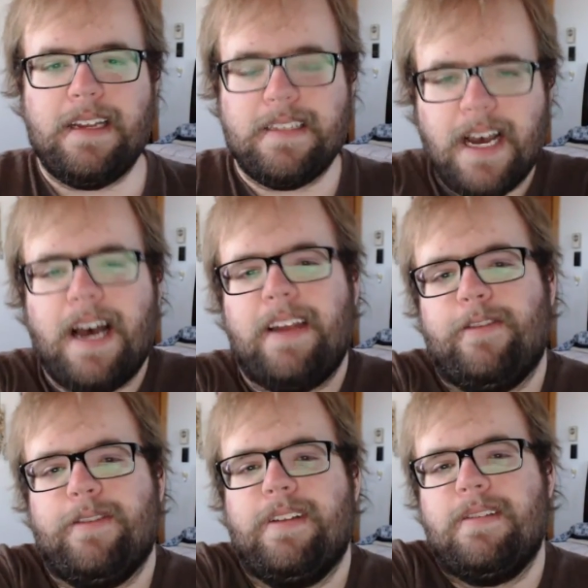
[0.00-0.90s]

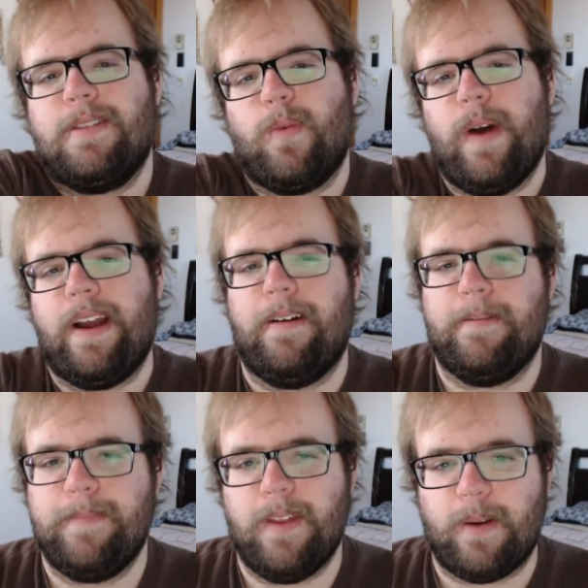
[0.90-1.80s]
entitled
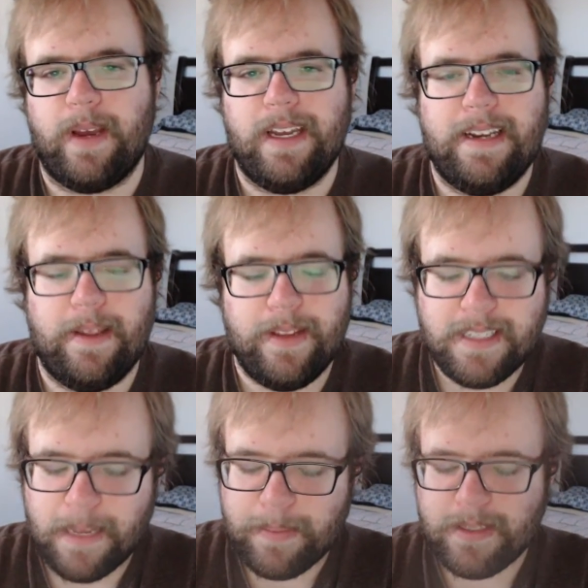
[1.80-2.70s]
Swear. Okay, now
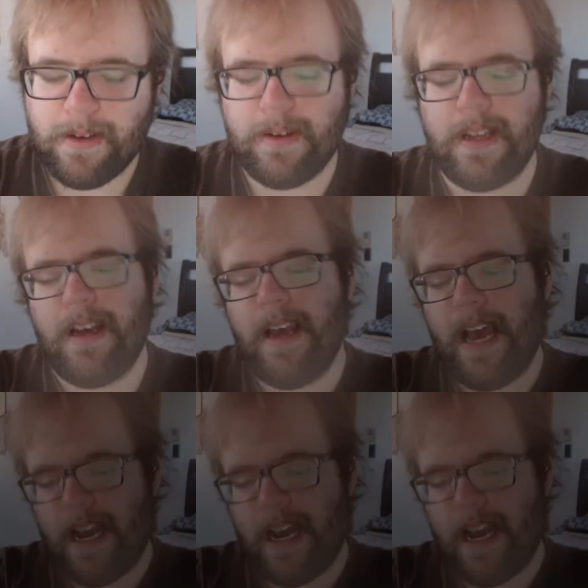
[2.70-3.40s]
this episode,